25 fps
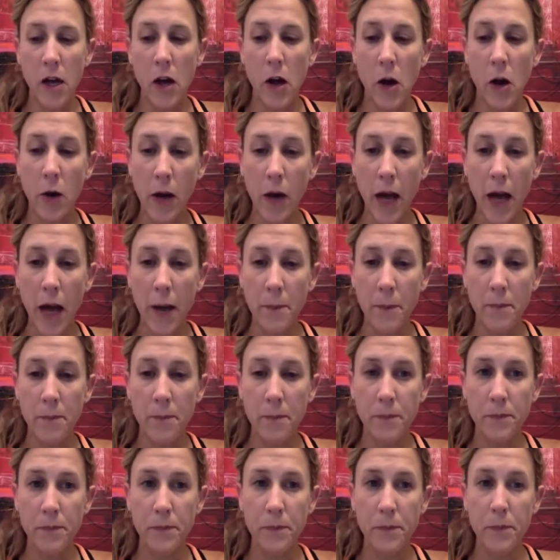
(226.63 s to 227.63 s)
Okay,
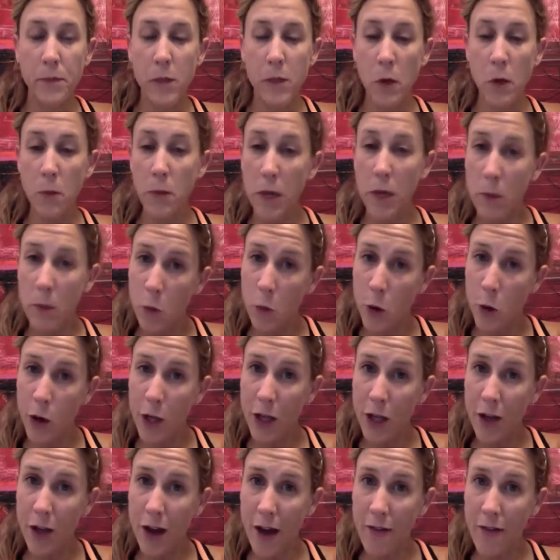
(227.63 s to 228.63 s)
so
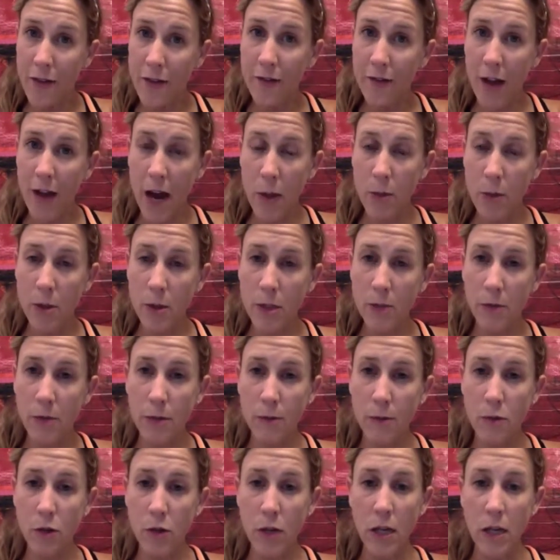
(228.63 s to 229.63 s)
mid-morning you have the fiber sweep
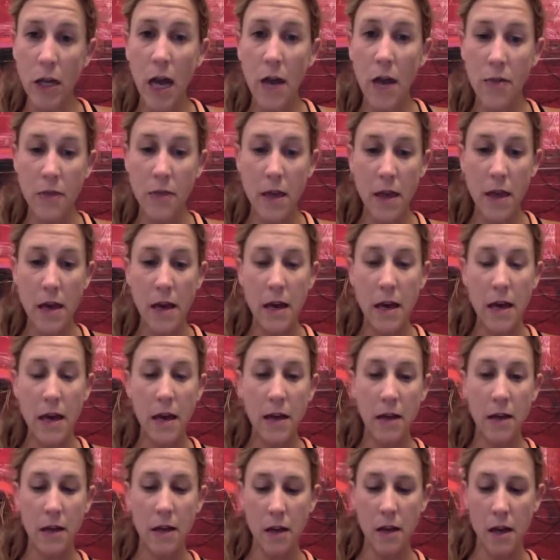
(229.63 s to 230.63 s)
drink, and
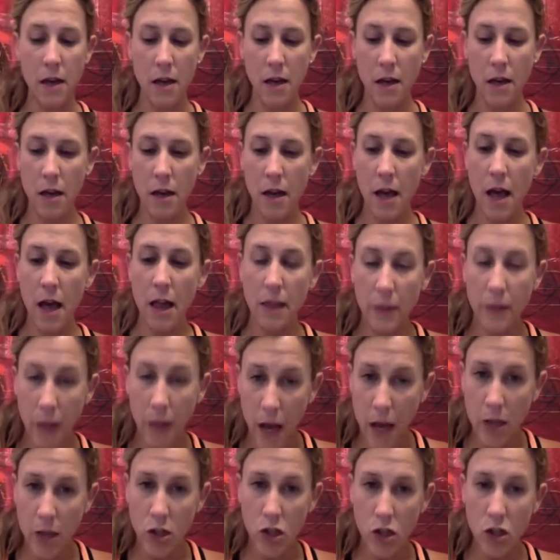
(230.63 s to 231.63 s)
then
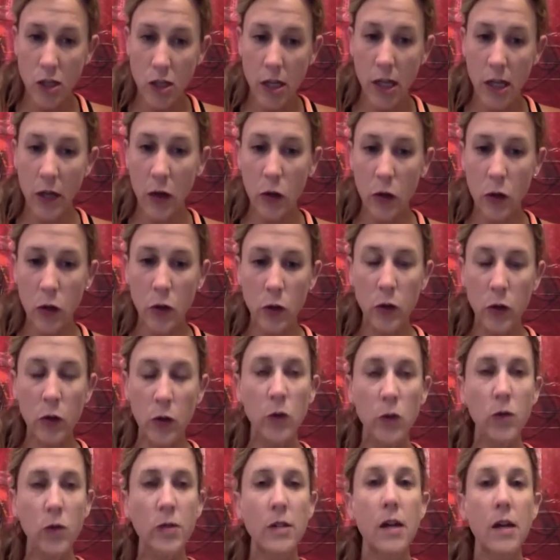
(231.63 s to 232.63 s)
lunch
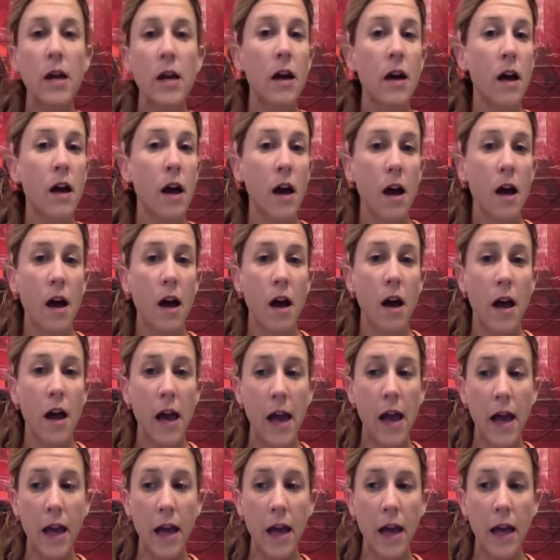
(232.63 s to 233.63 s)
includes
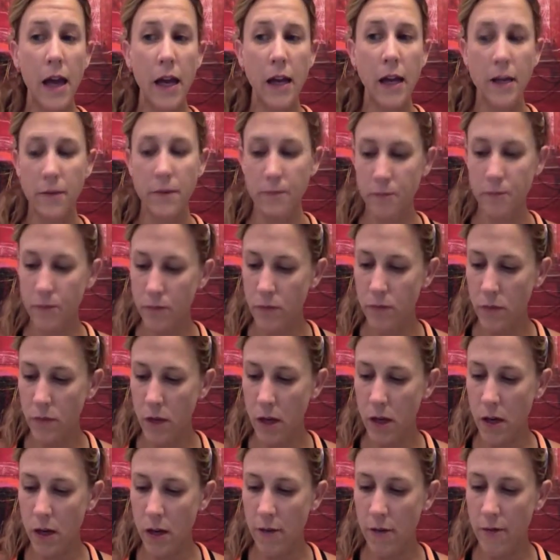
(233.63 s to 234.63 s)
a
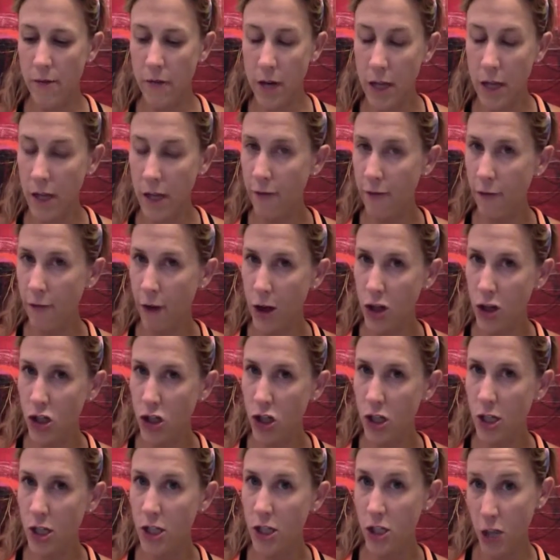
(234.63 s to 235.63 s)
vanilla
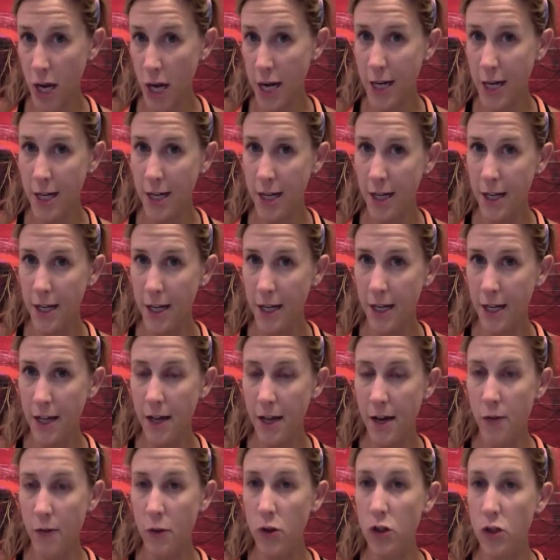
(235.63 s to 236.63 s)
fresh shake,
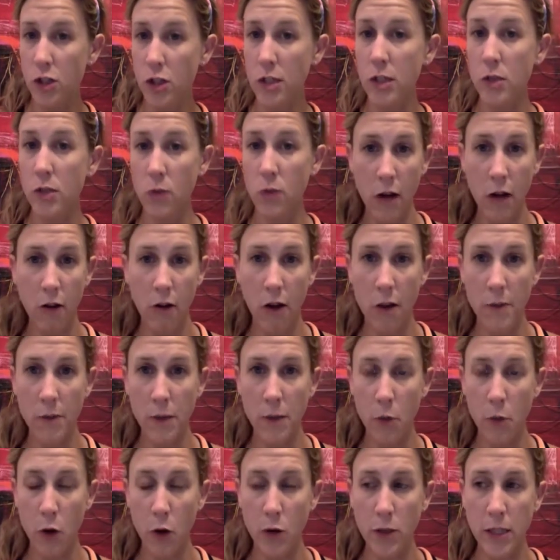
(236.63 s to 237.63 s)
which is 20 grams of
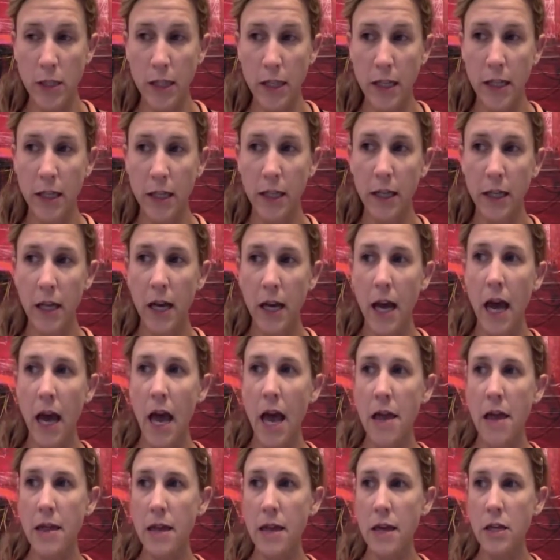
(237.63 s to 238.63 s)
protein,
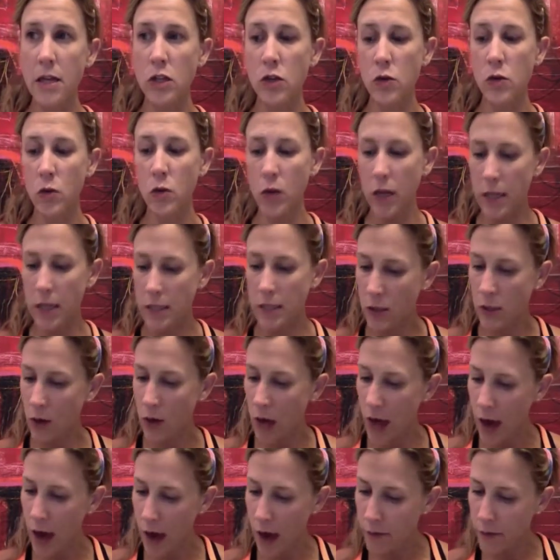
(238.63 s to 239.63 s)
and then you get to
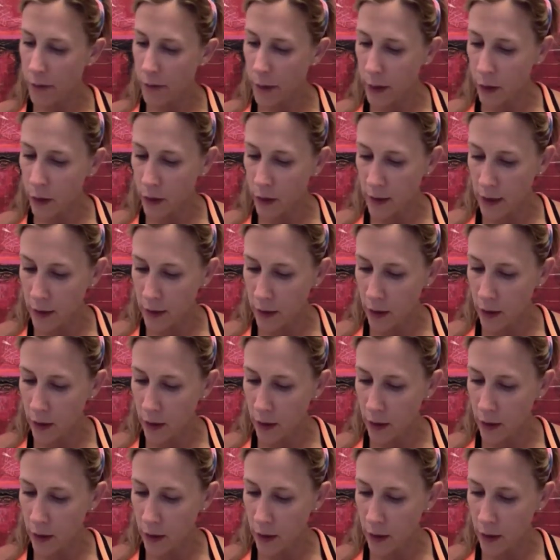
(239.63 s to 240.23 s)
have, let me look down